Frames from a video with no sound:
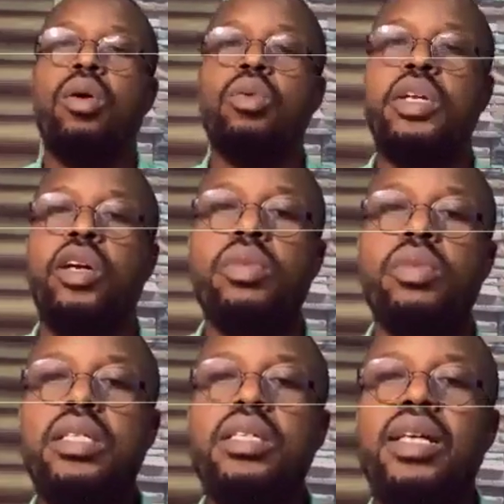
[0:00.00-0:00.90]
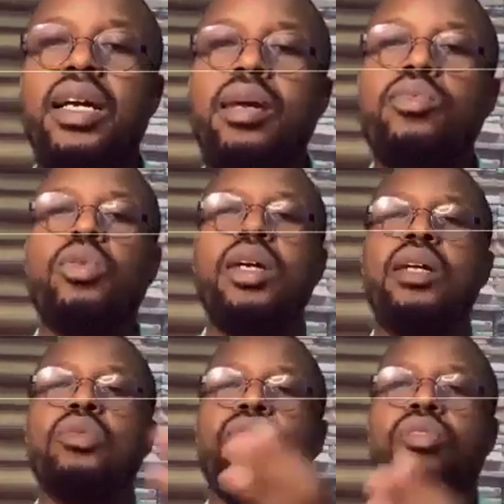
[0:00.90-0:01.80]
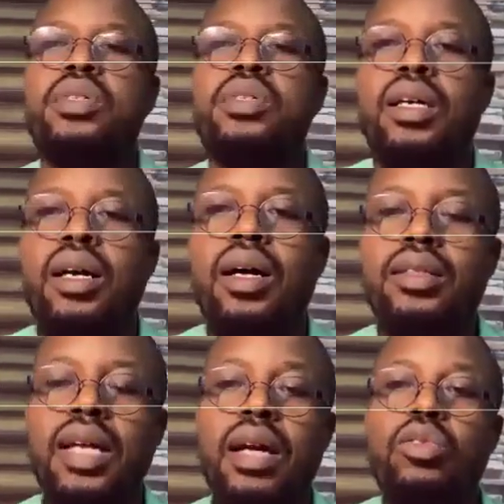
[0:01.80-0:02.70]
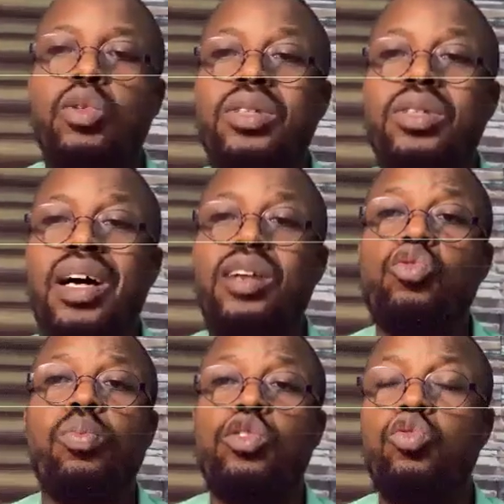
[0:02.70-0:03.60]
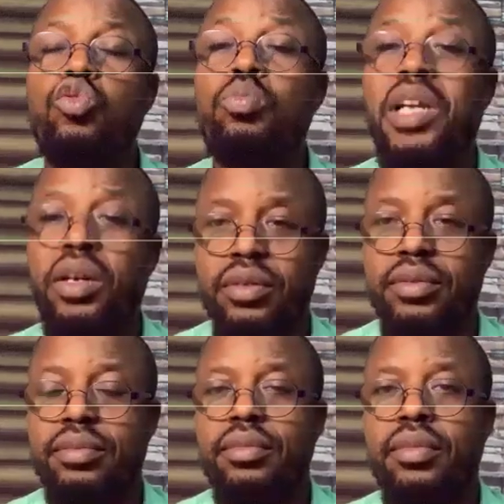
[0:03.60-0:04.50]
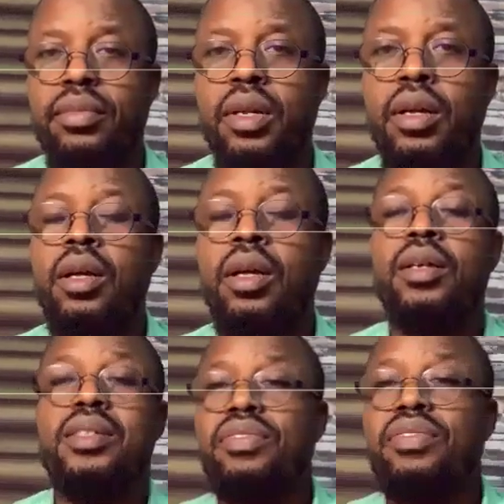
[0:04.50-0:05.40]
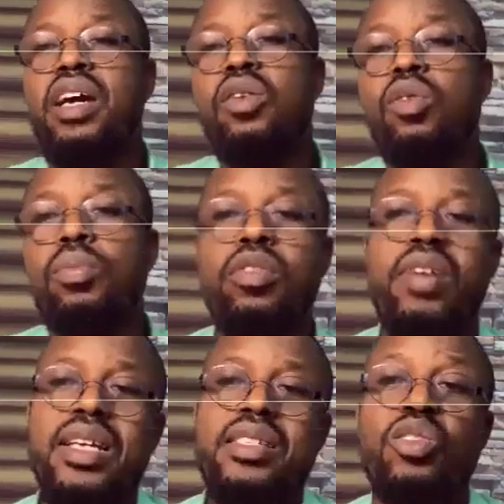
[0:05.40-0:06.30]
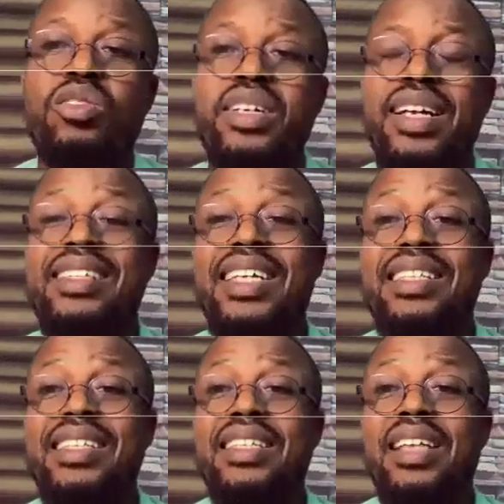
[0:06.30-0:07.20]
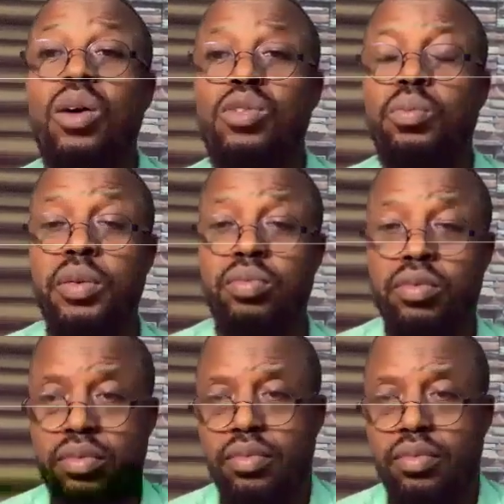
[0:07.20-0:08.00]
But the communities that came together to form ZERA now total 2.2 million. Sapphire alone provided 630,000 people.